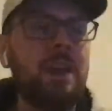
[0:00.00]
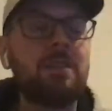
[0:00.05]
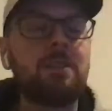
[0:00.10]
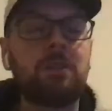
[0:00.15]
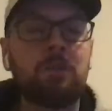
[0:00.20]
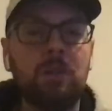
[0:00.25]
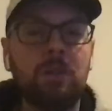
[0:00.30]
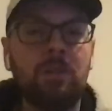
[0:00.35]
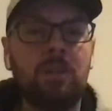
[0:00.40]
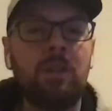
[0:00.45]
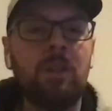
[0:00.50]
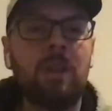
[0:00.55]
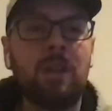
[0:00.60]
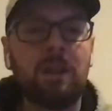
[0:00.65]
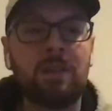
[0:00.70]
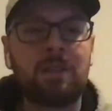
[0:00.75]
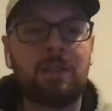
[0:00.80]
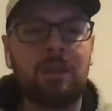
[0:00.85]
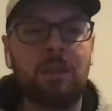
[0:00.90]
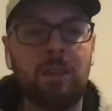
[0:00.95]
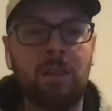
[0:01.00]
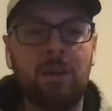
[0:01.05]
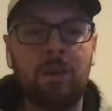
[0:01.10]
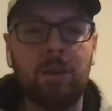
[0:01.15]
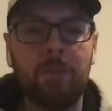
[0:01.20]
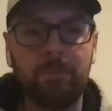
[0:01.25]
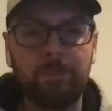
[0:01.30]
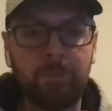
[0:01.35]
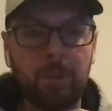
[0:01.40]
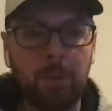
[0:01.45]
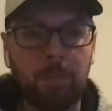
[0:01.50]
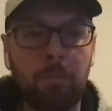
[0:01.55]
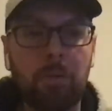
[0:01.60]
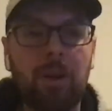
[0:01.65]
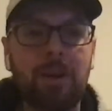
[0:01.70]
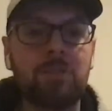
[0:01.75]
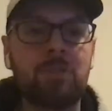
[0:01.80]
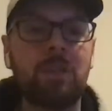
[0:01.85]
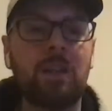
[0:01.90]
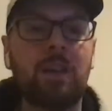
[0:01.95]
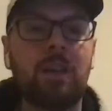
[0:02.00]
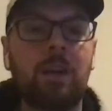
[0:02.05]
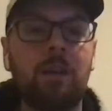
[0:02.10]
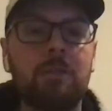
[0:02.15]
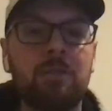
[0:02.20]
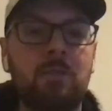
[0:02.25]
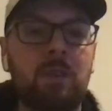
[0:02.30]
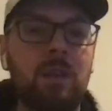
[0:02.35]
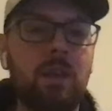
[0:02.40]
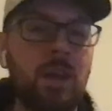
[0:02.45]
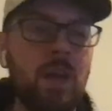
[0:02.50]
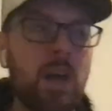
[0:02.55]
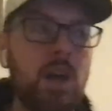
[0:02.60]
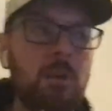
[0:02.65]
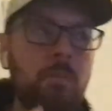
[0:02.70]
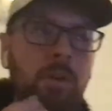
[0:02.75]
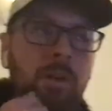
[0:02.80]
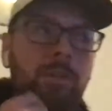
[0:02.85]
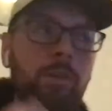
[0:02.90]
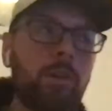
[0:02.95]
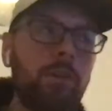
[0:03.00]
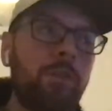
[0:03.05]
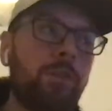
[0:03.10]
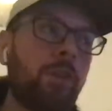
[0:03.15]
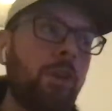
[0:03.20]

the history of the Knicks and the pressure that comes with it.